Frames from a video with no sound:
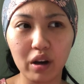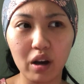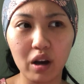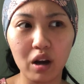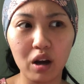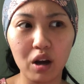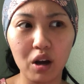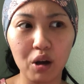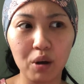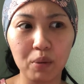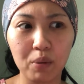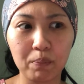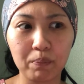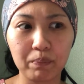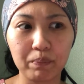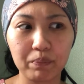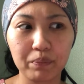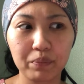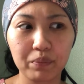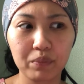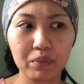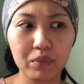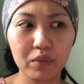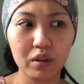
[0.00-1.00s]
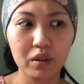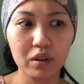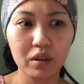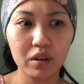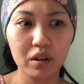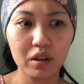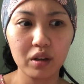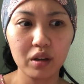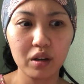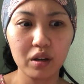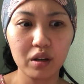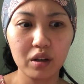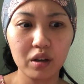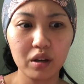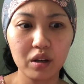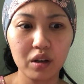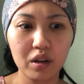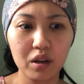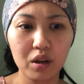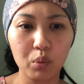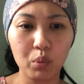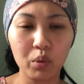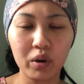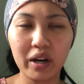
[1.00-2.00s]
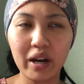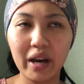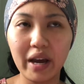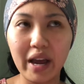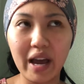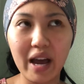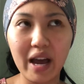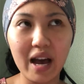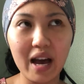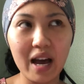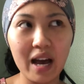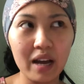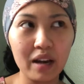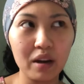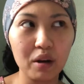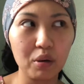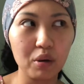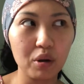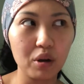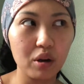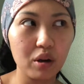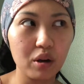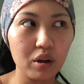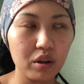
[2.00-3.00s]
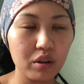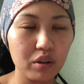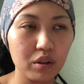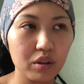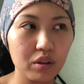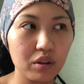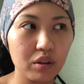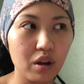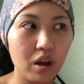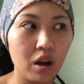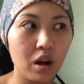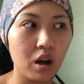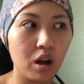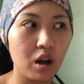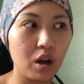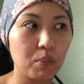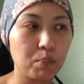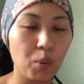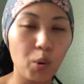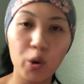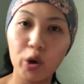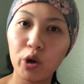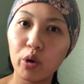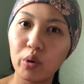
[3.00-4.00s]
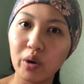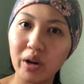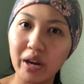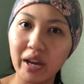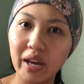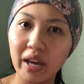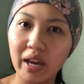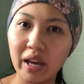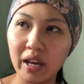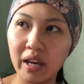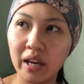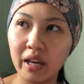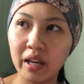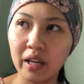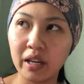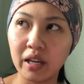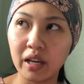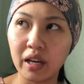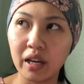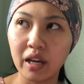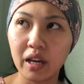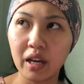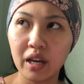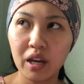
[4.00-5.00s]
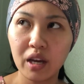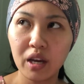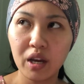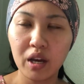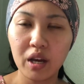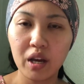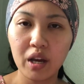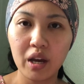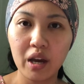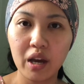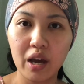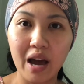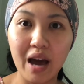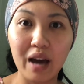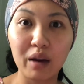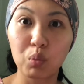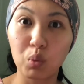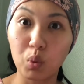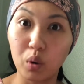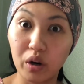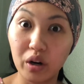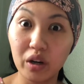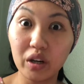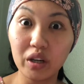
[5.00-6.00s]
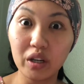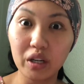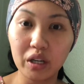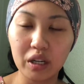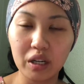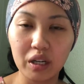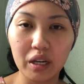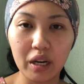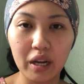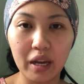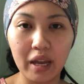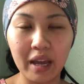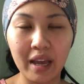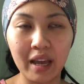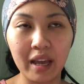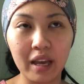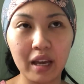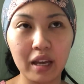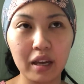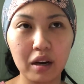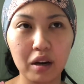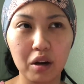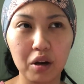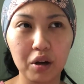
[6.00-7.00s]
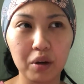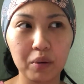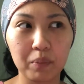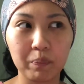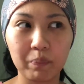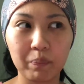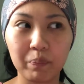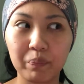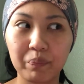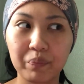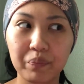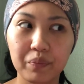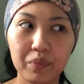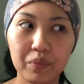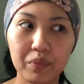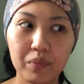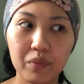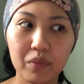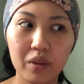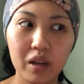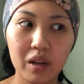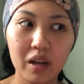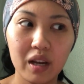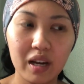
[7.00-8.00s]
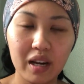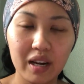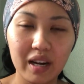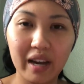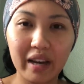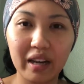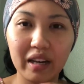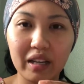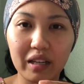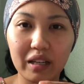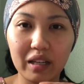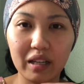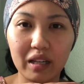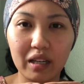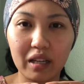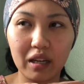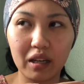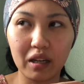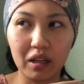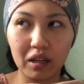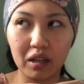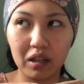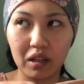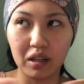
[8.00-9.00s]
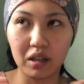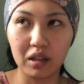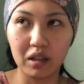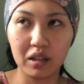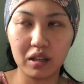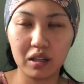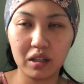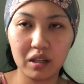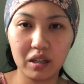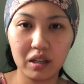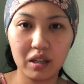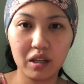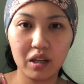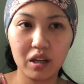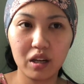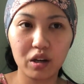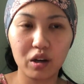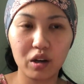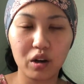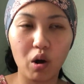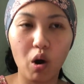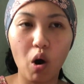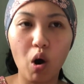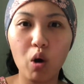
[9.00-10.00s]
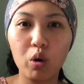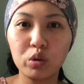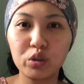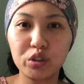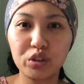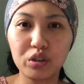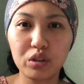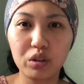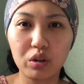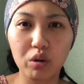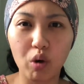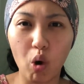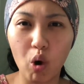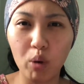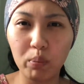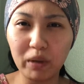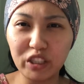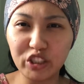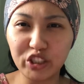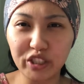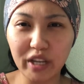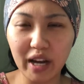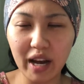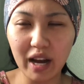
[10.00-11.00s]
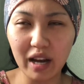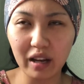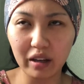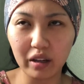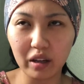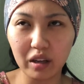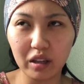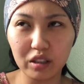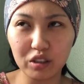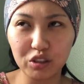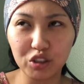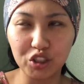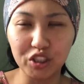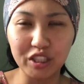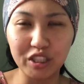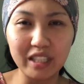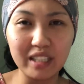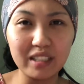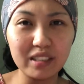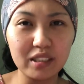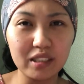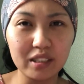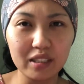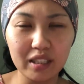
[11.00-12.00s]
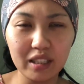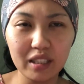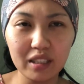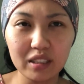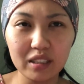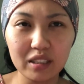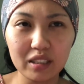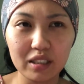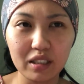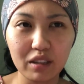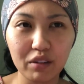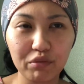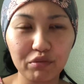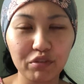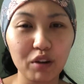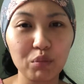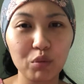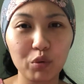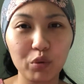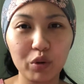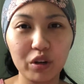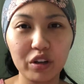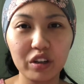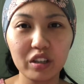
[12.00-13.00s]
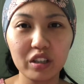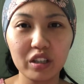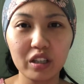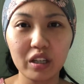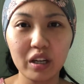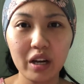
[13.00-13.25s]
um, when I had a boiled egg at work and um, like a Colby Jack cheese sticks from work